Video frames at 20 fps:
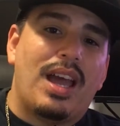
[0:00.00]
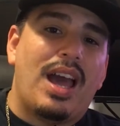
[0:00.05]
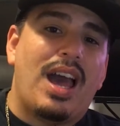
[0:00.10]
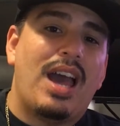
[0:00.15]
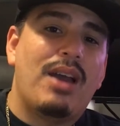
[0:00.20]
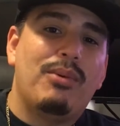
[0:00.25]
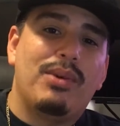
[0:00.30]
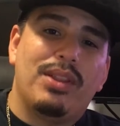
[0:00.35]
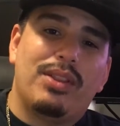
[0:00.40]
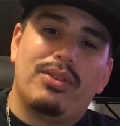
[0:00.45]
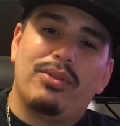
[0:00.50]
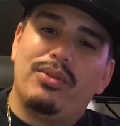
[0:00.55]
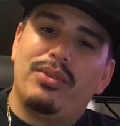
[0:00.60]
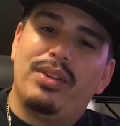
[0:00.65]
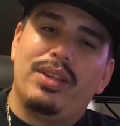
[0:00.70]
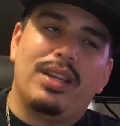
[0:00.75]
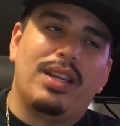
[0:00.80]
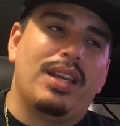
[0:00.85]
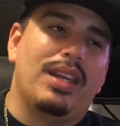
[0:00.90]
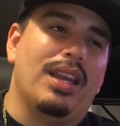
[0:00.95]
I went through
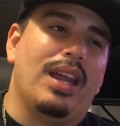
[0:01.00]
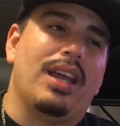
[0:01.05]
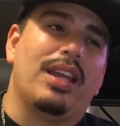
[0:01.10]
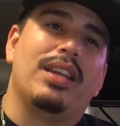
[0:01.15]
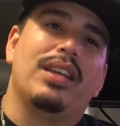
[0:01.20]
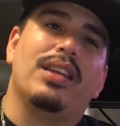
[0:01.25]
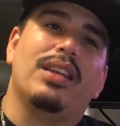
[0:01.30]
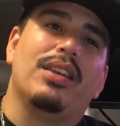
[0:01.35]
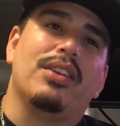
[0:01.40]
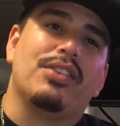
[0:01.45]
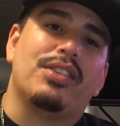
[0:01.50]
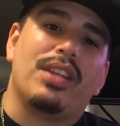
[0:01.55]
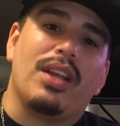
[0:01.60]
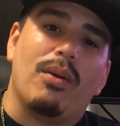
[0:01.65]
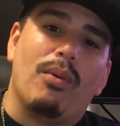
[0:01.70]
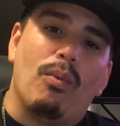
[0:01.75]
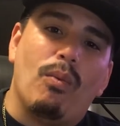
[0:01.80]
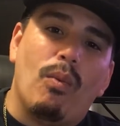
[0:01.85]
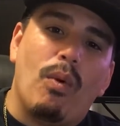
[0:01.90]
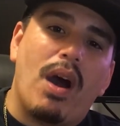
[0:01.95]
it and I didn't
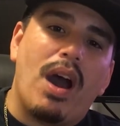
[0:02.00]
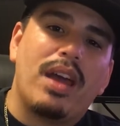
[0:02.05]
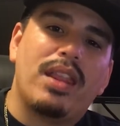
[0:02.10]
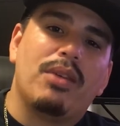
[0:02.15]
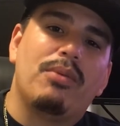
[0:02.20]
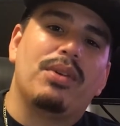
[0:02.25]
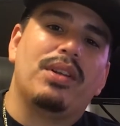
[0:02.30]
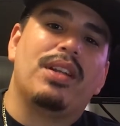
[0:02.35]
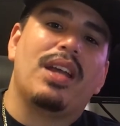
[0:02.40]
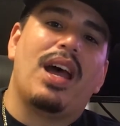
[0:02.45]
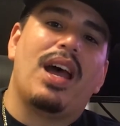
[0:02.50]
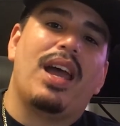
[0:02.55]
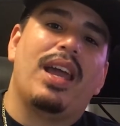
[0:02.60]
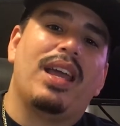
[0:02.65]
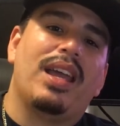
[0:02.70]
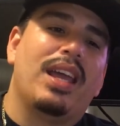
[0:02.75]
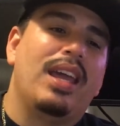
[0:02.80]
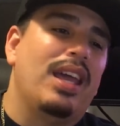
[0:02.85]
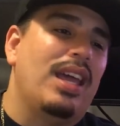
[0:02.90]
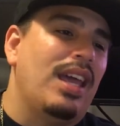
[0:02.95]
understand why they were
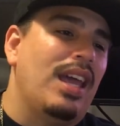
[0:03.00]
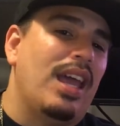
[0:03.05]
dying